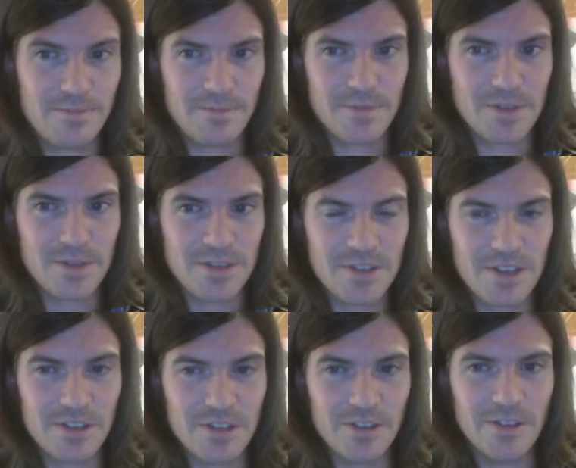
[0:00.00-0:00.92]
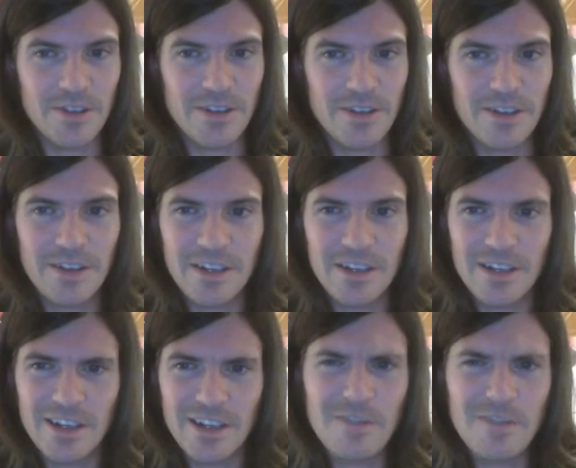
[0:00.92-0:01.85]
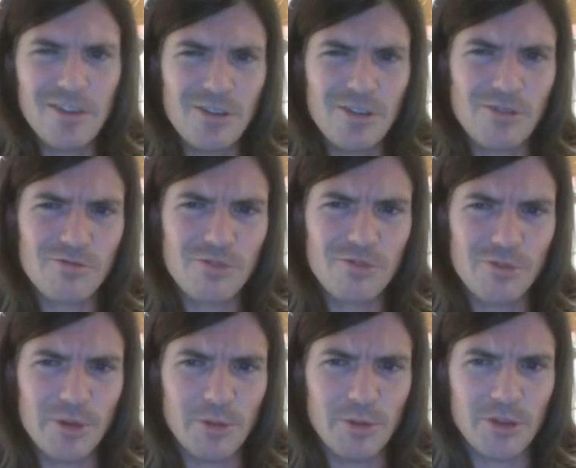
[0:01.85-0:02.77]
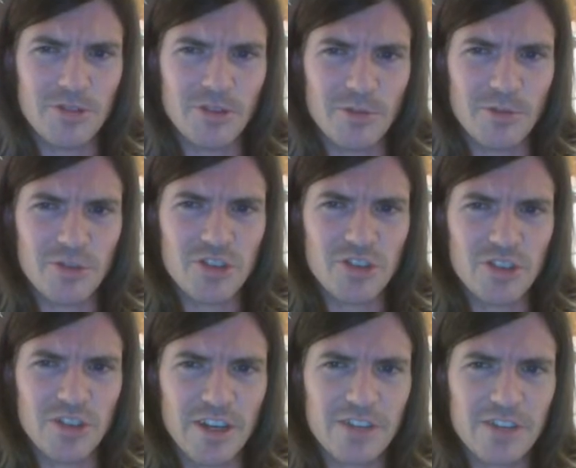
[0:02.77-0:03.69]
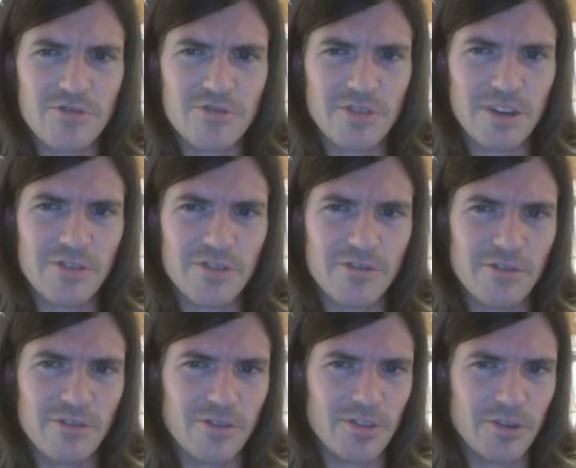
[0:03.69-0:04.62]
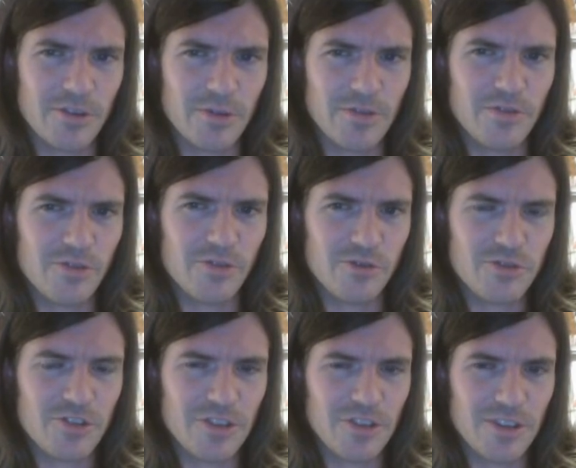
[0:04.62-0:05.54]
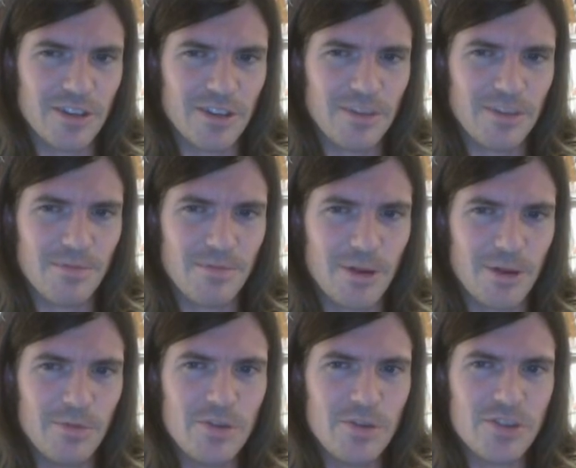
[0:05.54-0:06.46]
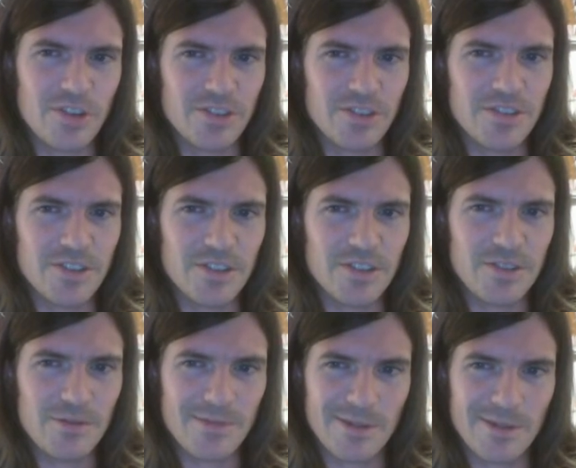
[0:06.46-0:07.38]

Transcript: said earlier, I haven't got room in my Dark Magician extra deck for it though, unfortunately. I wish I did, but